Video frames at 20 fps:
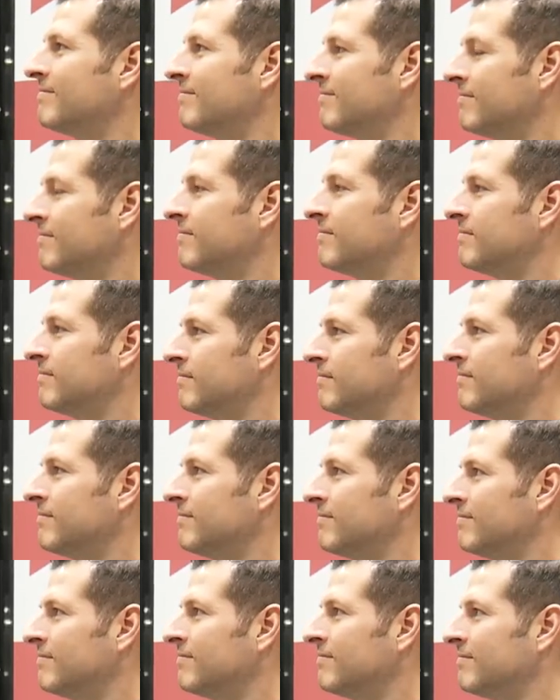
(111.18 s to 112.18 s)

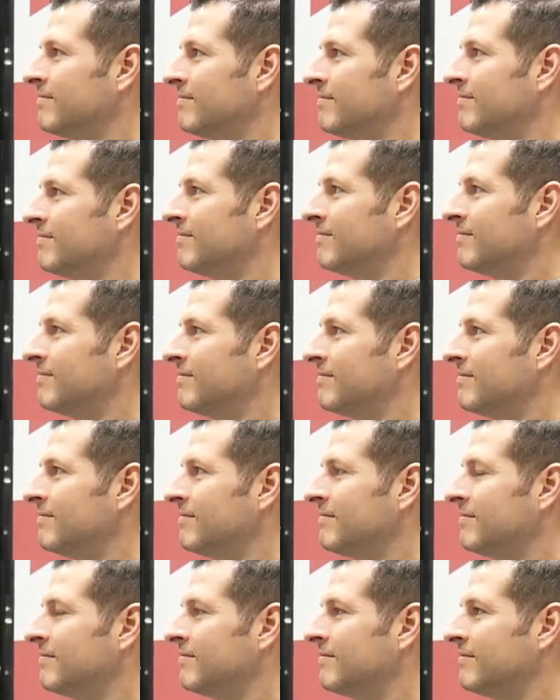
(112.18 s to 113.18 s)

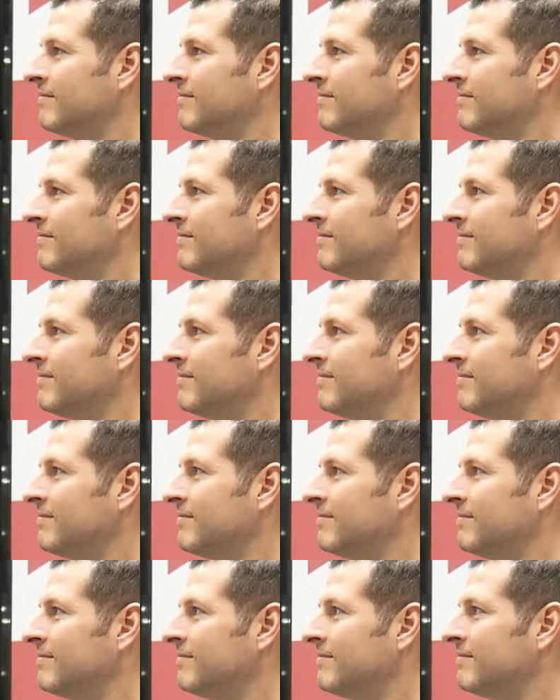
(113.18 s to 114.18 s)

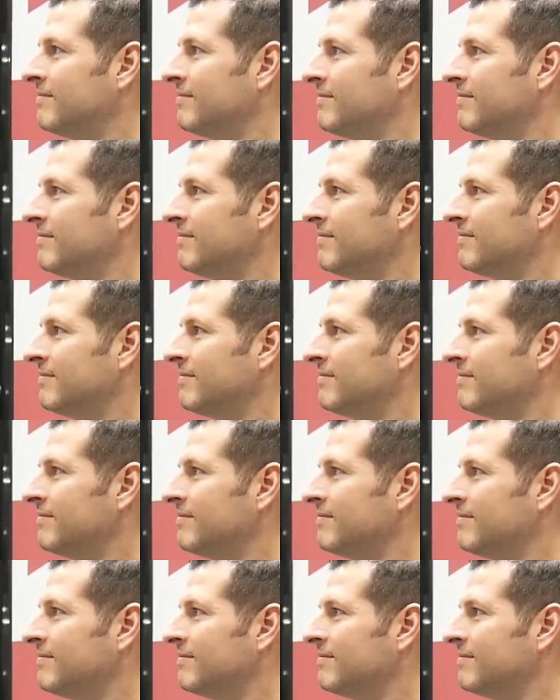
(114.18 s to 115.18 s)

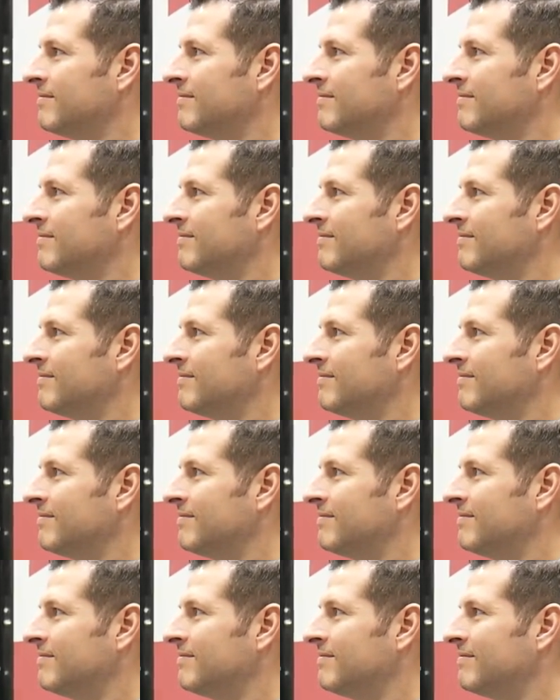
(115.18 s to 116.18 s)

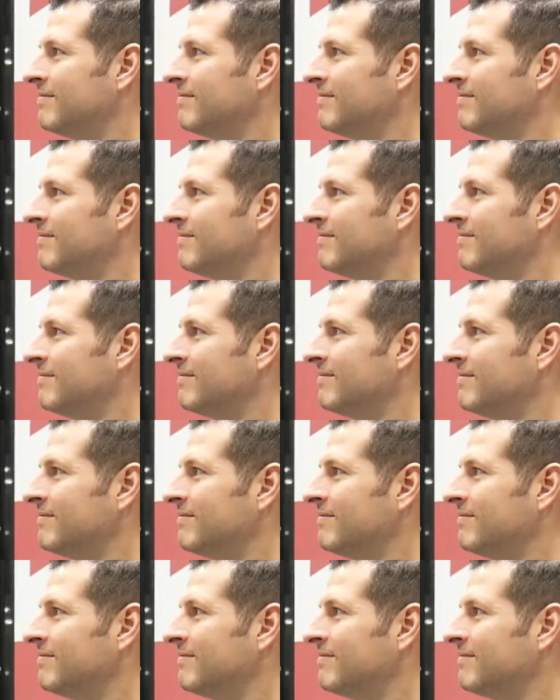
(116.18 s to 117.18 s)

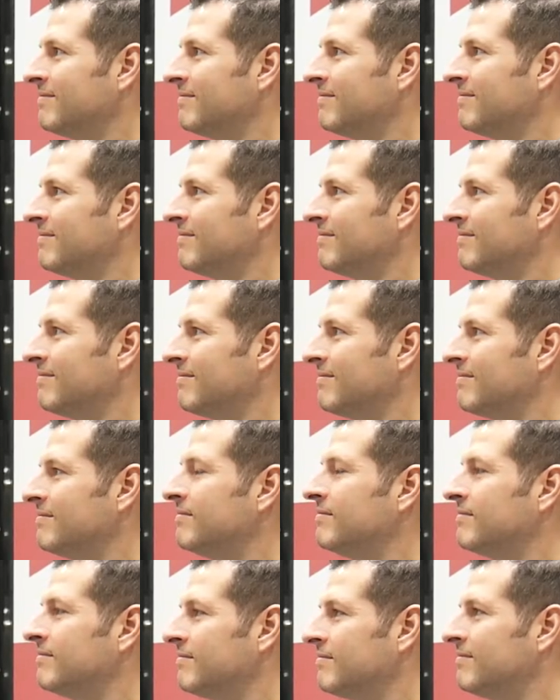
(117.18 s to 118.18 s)

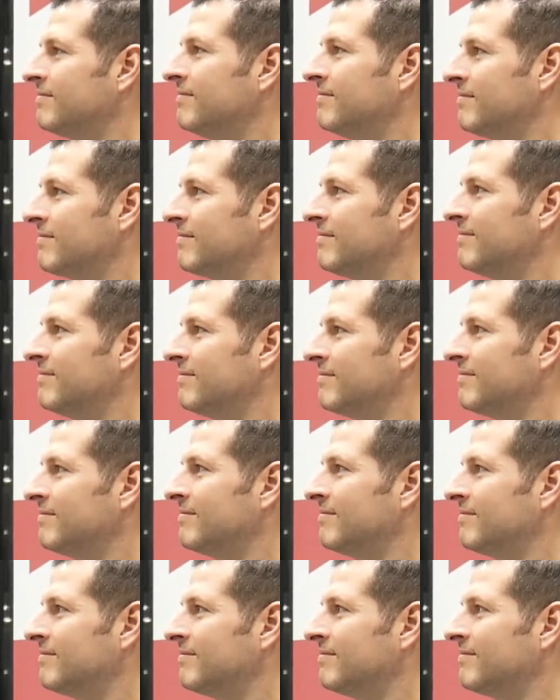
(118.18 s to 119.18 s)
(not speaking)